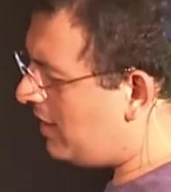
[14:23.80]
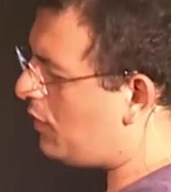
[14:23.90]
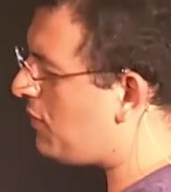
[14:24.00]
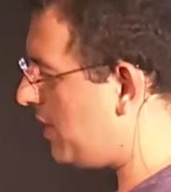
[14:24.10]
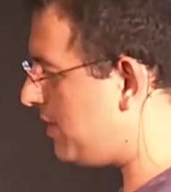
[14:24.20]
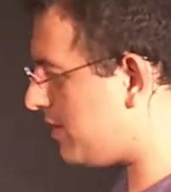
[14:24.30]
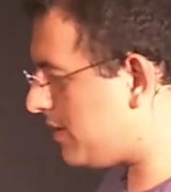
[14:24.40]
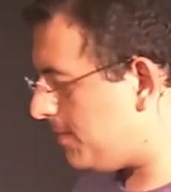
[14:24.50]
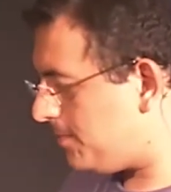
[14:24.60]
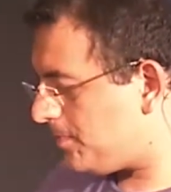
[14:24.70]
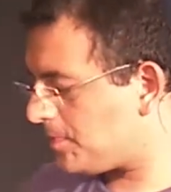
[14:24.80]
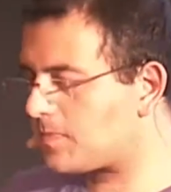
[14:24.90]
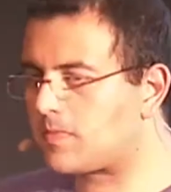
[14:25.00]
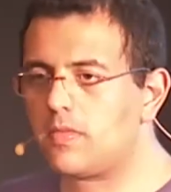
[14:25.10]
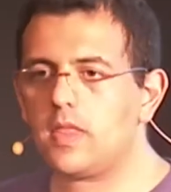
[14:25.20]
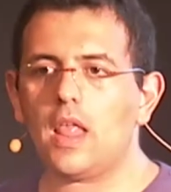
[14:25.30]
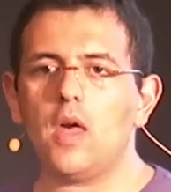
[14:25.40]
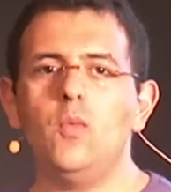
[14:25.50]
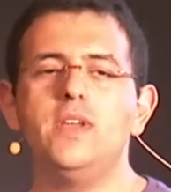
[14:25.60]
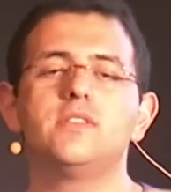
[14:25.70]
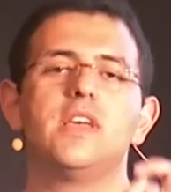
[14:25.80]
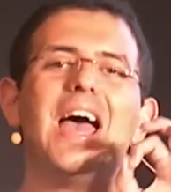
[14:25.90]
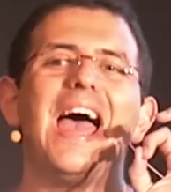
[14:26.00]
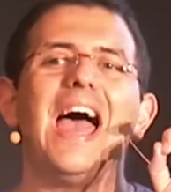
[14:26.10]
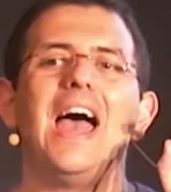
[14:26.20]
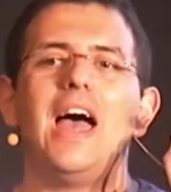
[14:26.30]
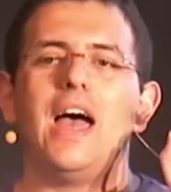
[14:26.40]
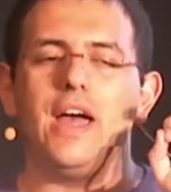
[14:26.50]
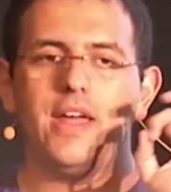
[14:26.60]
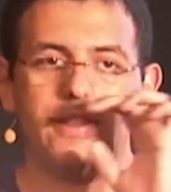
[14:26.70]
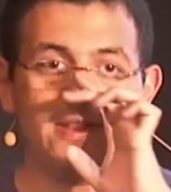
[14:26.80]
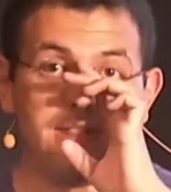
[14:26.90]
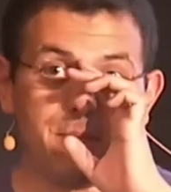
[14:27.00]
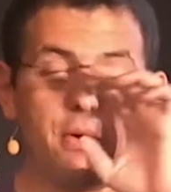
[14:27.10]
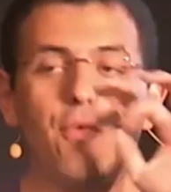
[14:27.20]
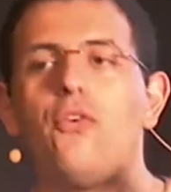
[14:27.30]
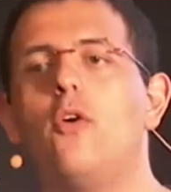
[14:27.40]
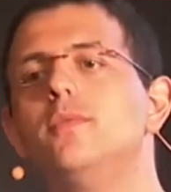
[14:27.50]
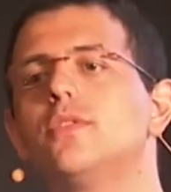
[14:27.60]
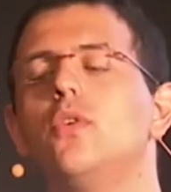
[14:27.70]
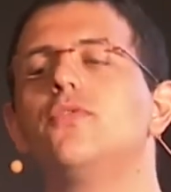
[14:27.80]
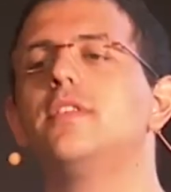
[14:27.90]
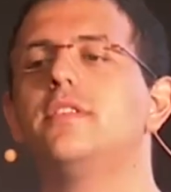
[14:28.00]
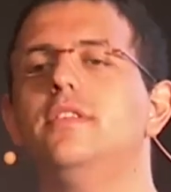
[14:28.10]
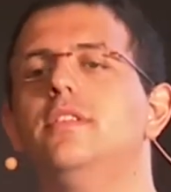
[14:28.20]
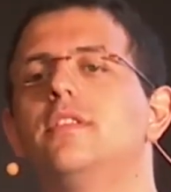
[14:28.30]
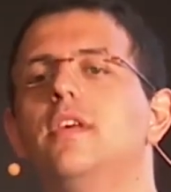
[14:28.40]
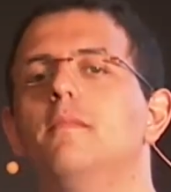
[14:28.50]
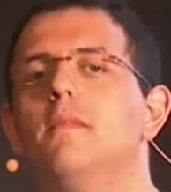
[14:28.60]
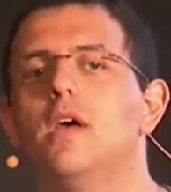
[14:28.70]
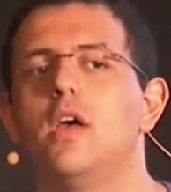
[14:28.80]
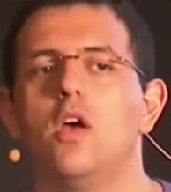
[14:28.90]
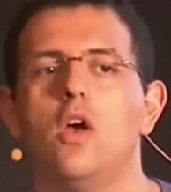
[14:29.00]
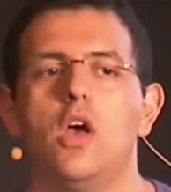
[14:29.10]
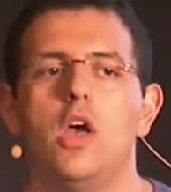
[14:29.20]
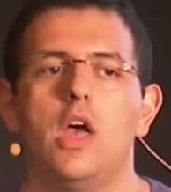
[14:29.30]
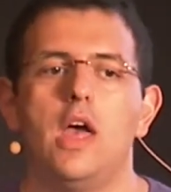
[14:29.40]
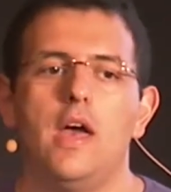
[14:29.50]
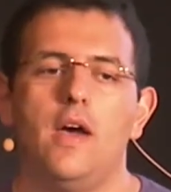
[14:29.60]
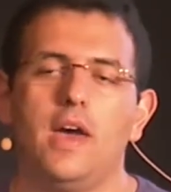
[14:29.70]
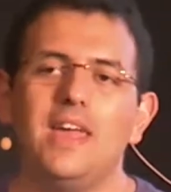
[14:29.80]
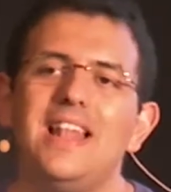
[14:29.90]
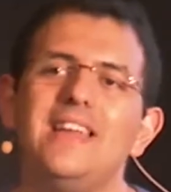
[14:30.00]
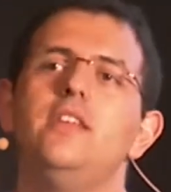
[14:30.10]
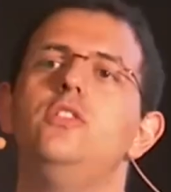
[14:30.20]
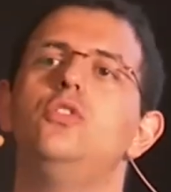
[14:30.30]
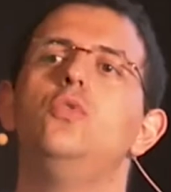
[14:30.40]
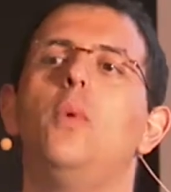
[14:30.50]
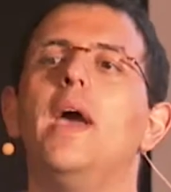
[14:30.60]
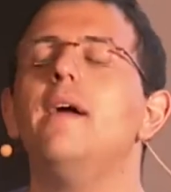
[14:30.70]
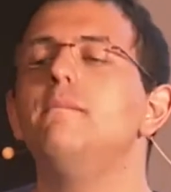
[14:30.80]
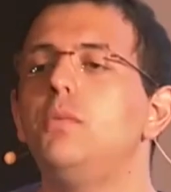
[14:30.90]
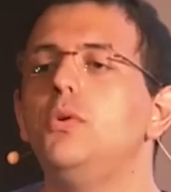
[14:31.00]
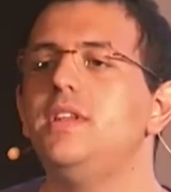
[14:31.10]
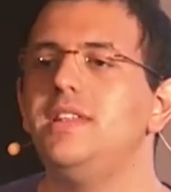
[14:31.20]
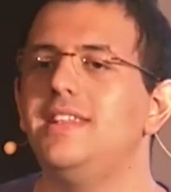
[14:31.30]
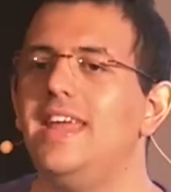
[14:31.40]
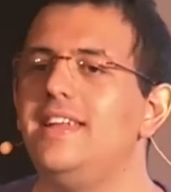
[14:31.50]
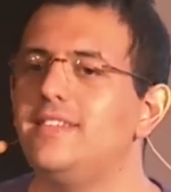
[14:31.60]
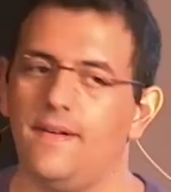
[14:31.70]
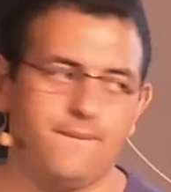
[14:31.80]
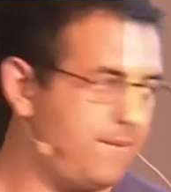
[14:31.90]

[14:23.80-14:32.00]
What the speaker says: difference with the performance of the system relating to where I'm putting the data.